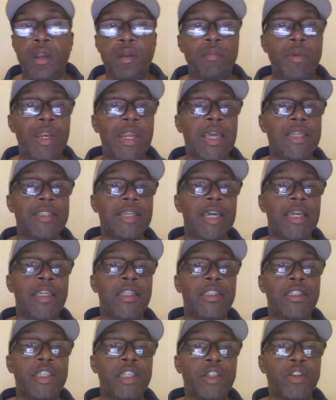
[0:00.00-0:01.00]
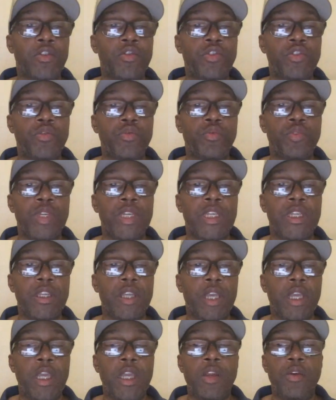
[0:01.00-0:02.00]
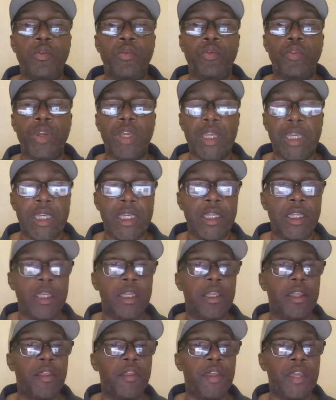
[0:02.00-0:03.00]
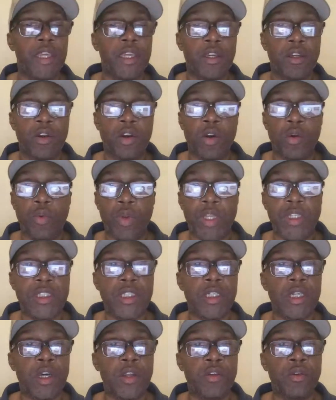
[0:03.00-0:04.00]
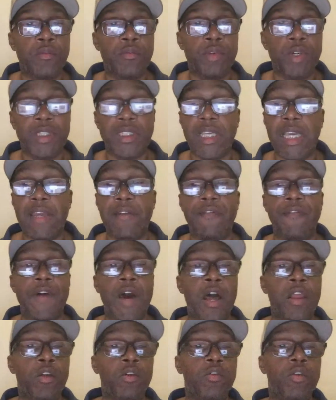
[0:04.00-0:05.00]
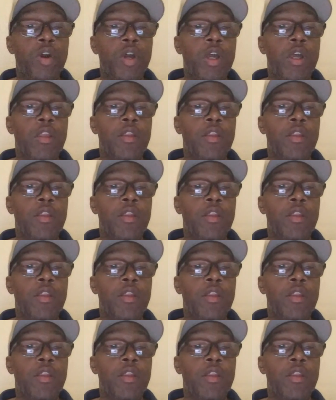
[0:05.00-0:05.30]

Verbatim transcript: But as I continued to read, read Think and Grow Rich and other books and follow